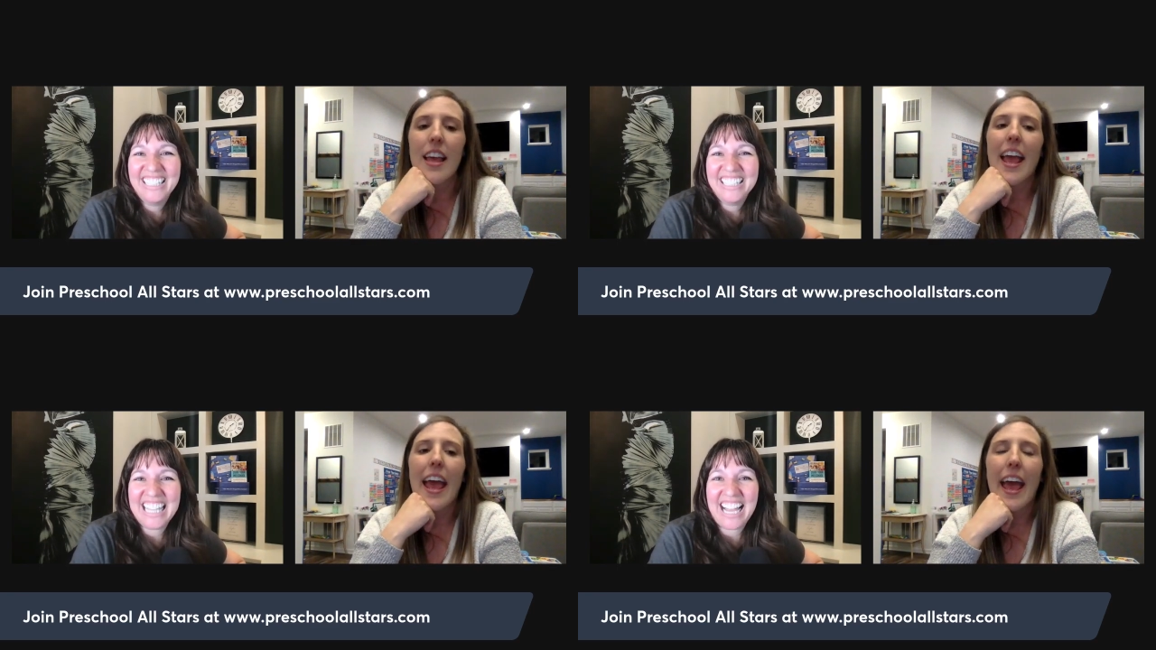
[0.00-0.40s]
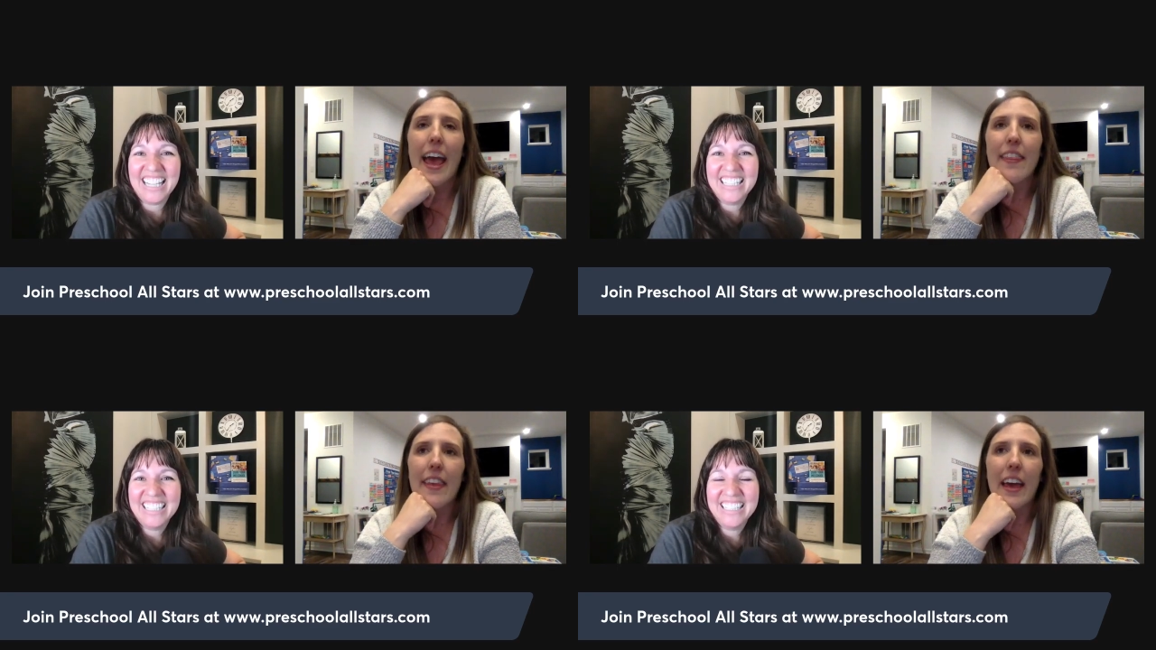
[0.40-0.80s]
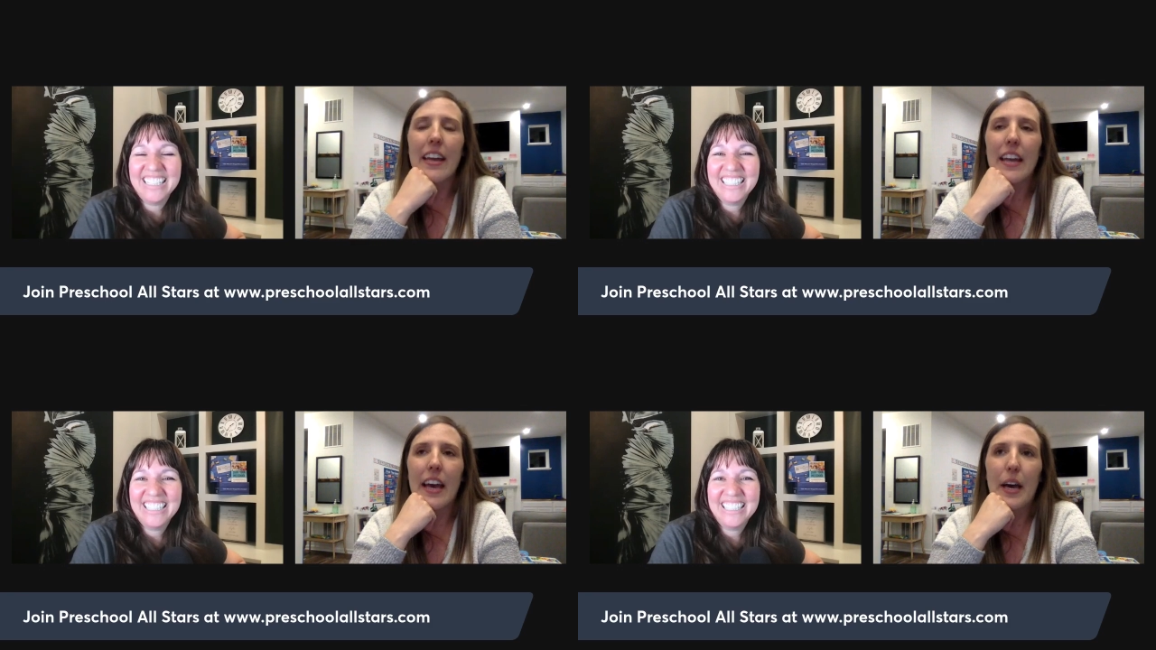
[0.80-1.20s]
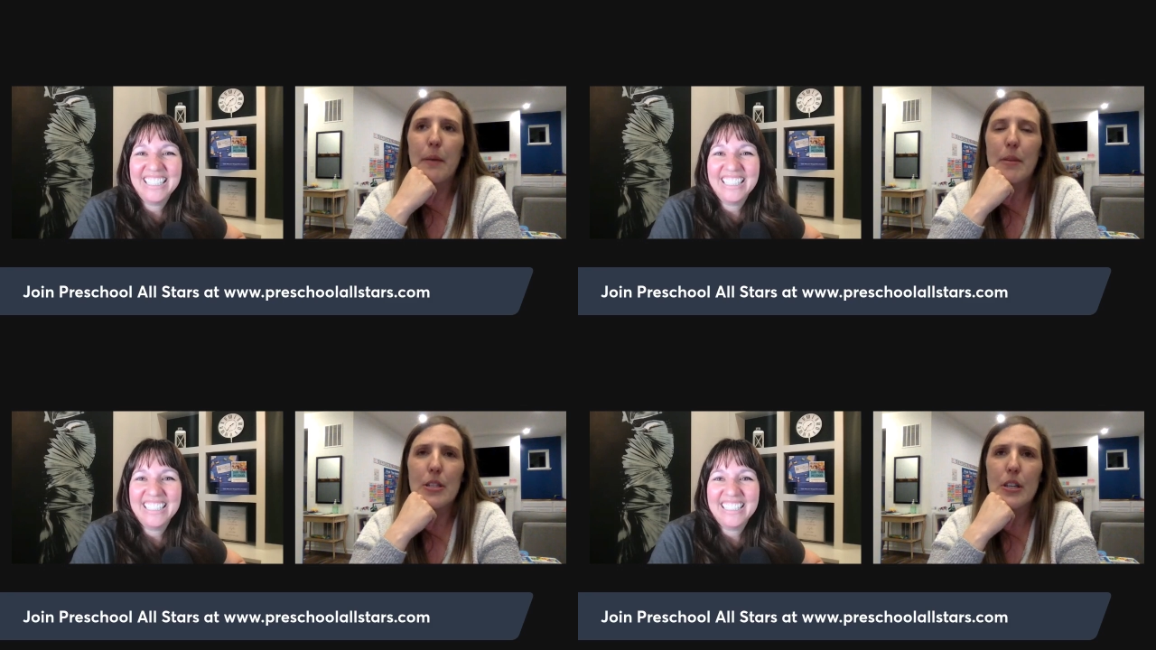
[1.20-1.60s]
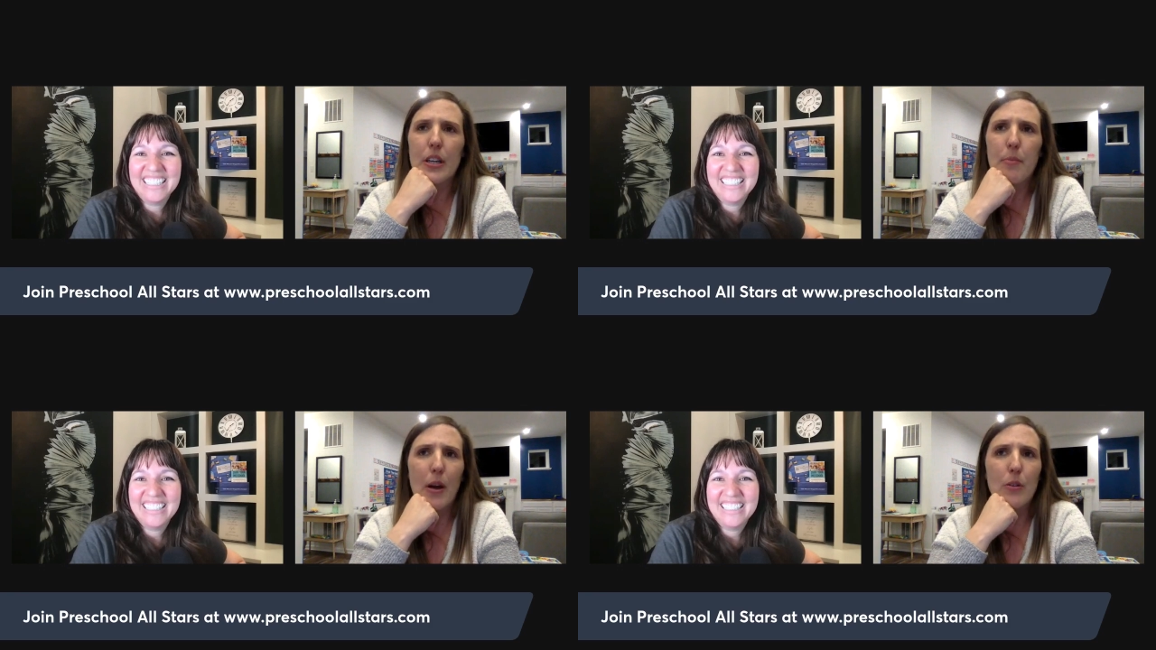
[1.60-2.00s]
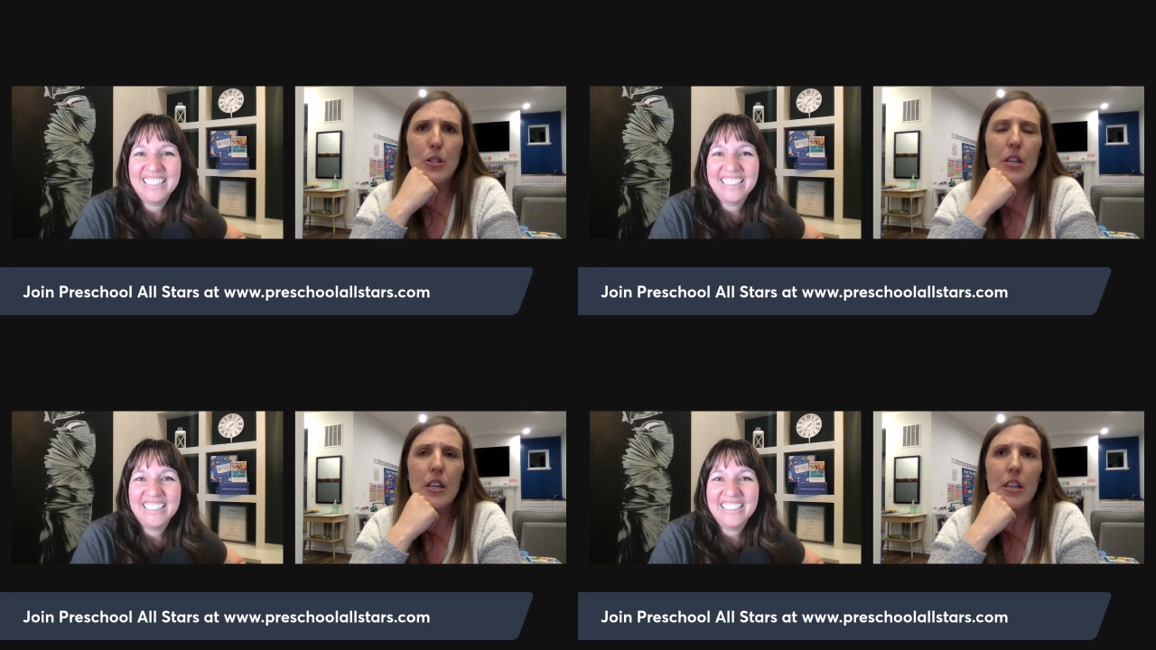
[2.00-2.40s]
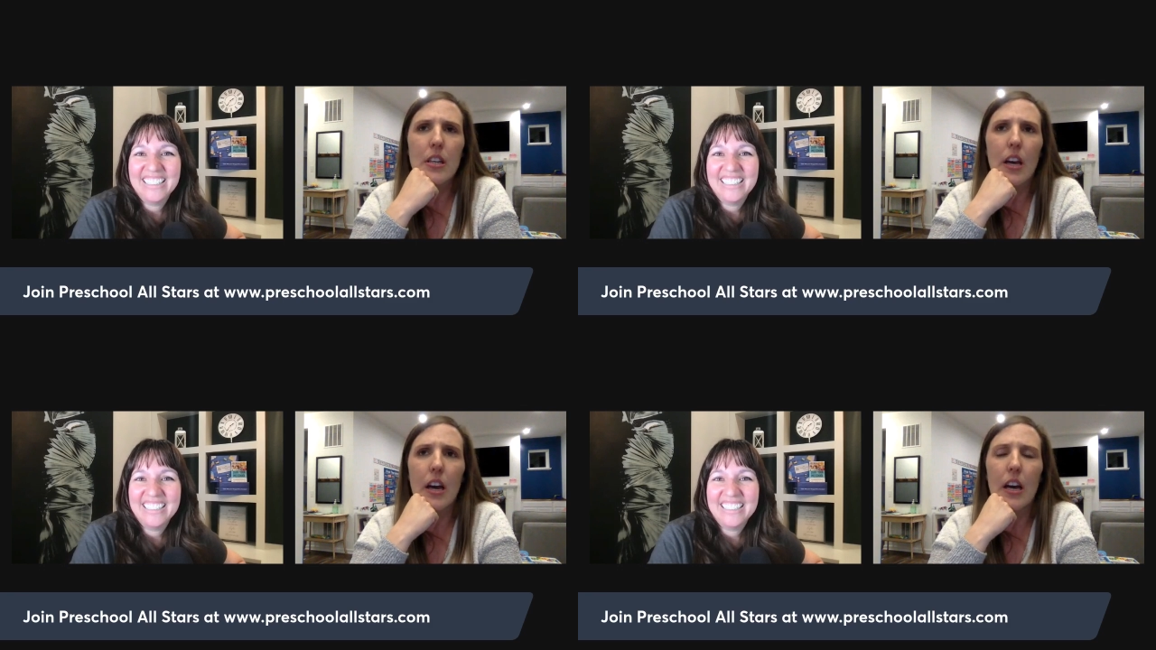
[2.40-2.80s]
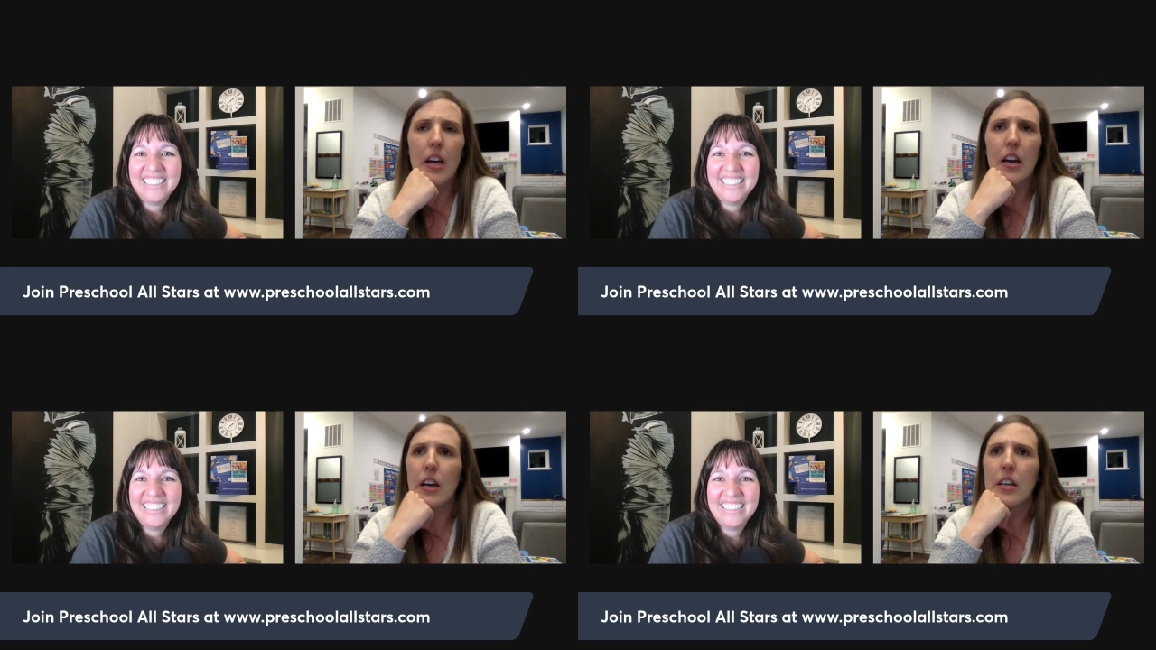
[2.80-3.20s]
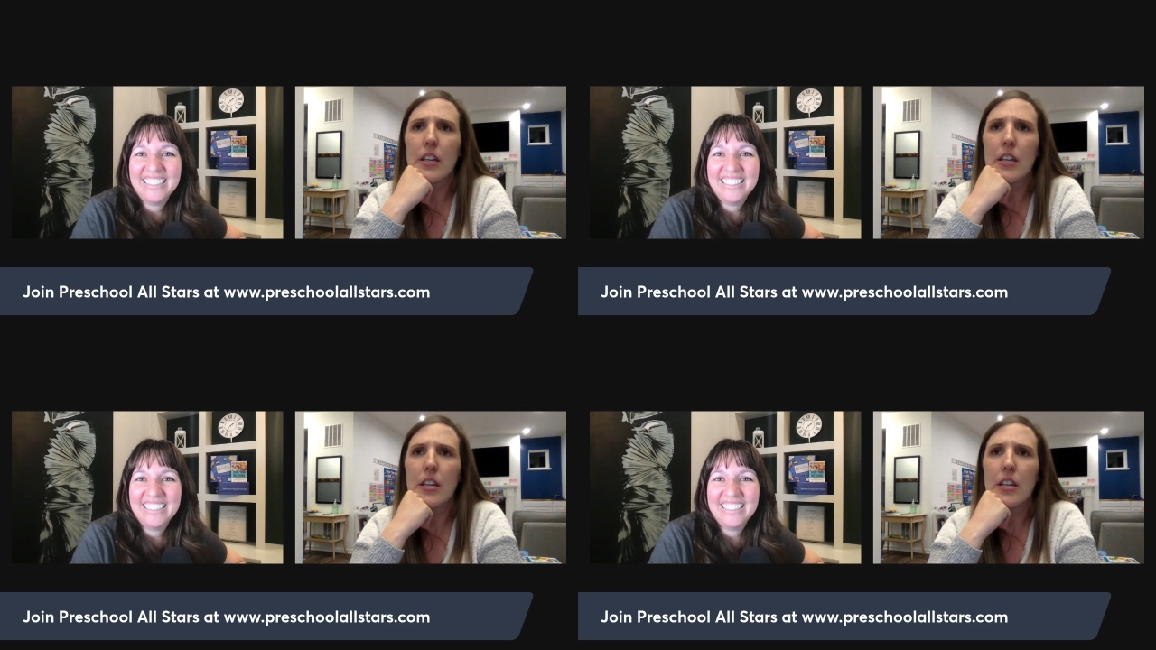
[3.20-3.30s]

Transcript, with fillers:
Speaker 1: Yeah, and then um, it took about uh,